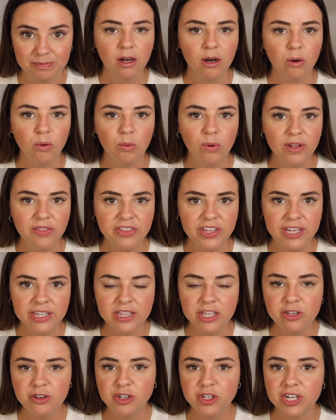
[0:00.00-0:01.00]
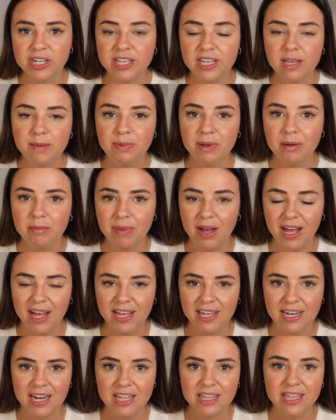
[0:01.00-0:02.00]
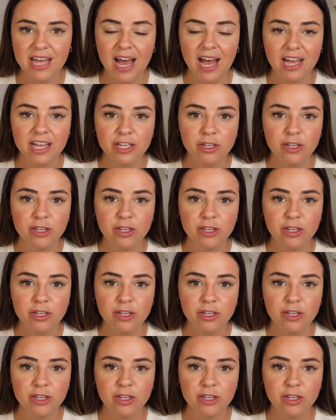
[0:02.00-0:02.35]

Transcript: One thing that you should keep in mind that